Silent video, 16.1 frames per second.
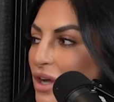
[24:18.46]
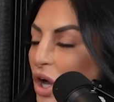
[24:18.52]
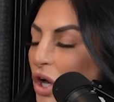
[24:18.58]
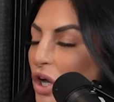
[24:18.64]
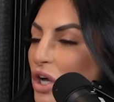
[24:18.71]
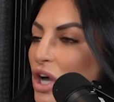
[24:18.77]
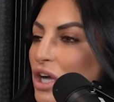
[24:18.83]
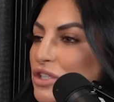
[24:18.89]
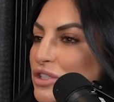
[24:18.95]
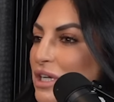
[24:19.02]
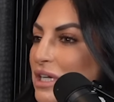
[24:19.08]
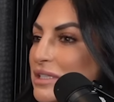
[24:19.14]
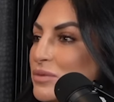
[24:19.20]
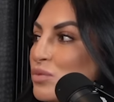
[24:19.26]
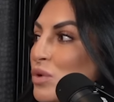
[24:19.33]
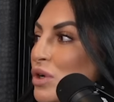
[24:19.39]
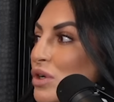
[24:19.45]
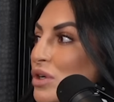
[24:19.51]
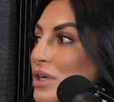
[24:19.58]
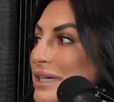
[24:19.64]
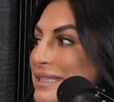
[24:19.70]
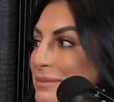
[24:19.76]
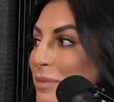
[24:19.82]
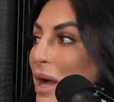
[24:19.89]
Our contracts were
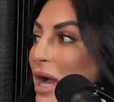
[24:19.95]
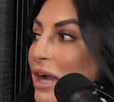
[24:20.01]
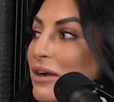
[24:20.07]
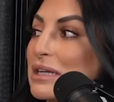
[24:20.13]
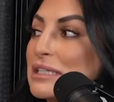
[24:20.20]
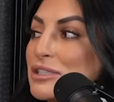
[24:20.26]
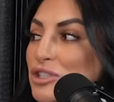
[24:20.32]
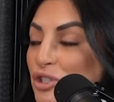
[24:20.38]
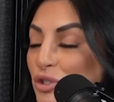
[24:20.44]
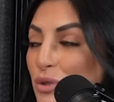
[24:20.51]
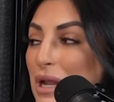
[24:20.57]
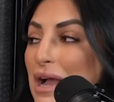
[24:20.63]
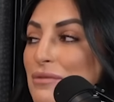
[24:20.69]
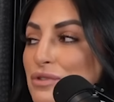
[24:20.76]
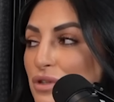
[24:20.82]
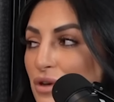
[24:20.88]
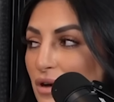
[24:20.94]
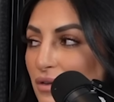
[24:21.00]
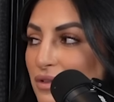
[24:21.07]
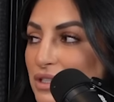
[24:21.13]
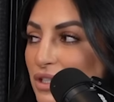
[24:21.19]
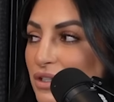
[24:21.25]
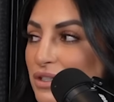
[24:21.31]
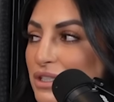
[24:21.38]
expiring soon after our
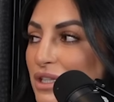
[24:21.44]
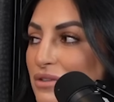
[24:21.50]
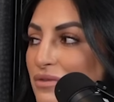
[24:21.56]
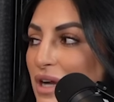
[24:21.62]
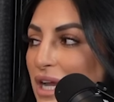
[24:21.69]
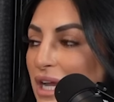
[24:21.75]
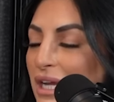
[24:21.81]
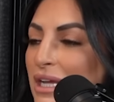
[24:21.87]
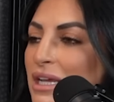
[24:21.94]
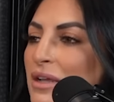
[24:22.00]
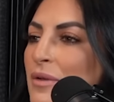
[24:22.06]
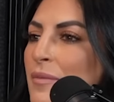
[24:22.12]
return to the ring.